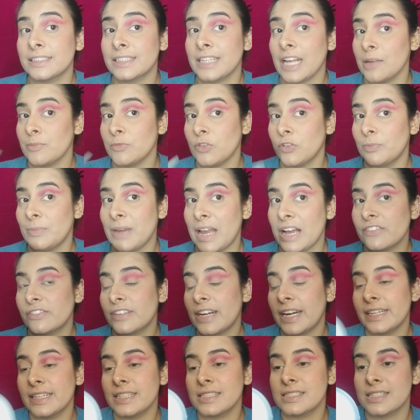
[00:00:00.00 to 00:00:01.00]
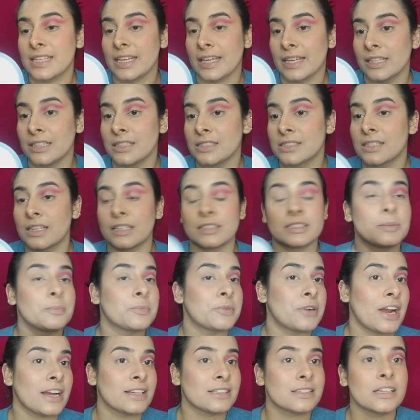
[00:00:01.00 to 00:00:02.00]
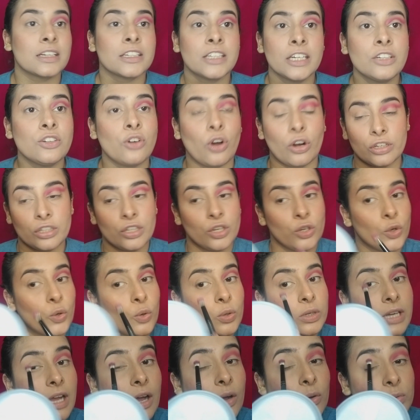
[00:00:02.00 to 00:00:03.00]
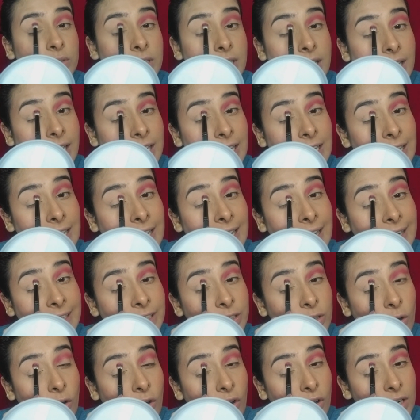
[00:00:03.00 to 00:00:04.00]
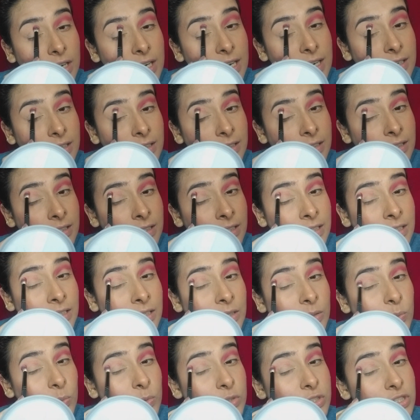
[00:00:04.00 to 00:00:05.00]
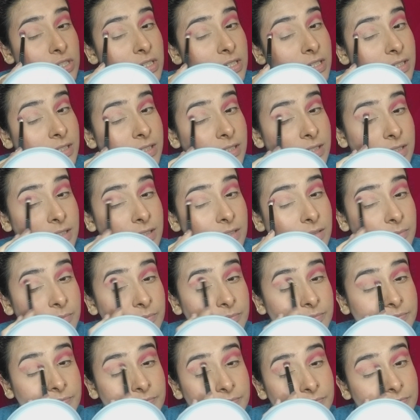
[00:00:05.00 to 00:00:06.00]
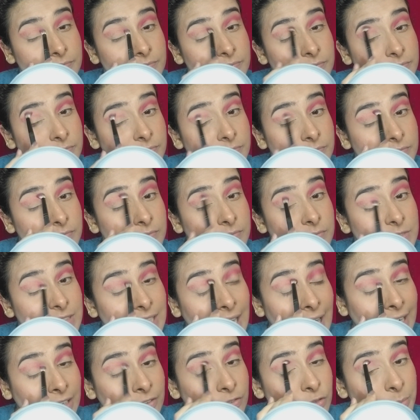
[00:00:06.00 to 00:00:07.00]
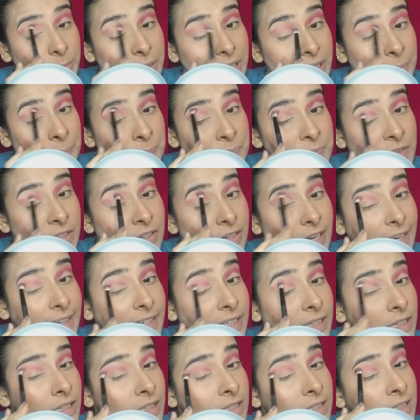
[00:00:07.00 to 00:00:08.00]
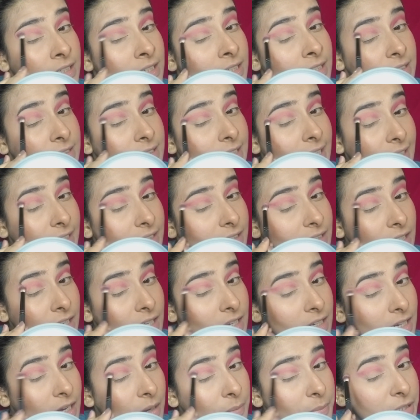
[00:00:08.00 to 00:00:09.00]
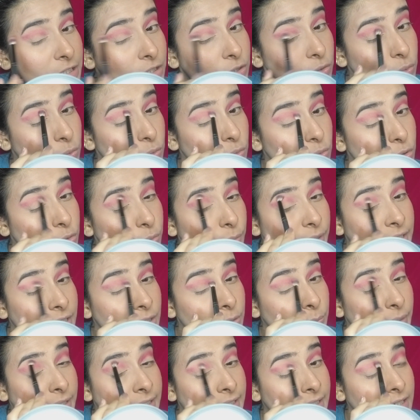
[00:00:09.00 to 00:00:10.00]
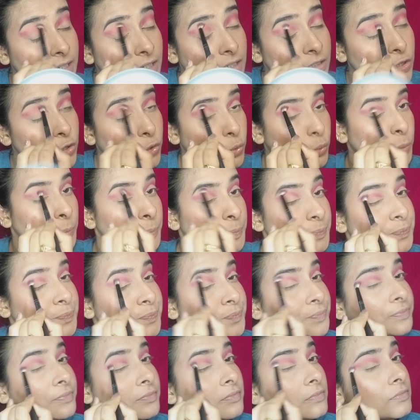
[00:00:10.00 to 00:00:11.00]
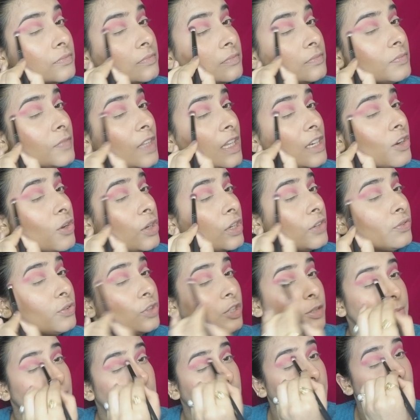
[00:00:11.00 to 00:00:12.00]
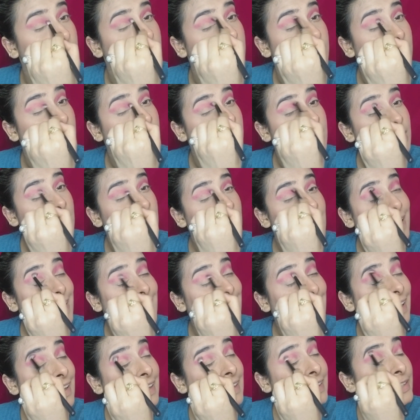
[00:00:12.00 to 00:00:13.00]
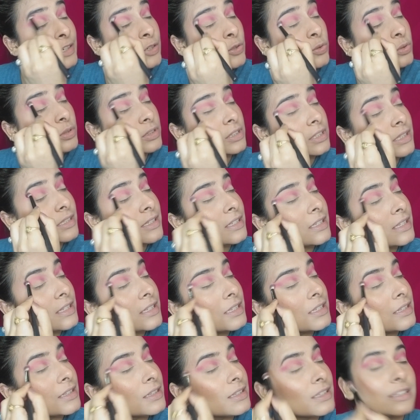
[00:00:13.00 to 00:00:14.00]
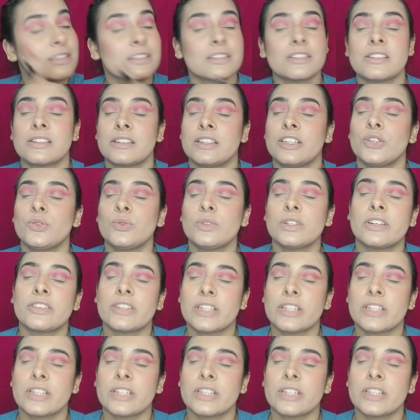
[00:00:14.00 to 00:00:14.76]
the time of Black Friday sales, the price did not go down at all, which is sad for me, right? Then coming to 2022, now if you remember, I took this new year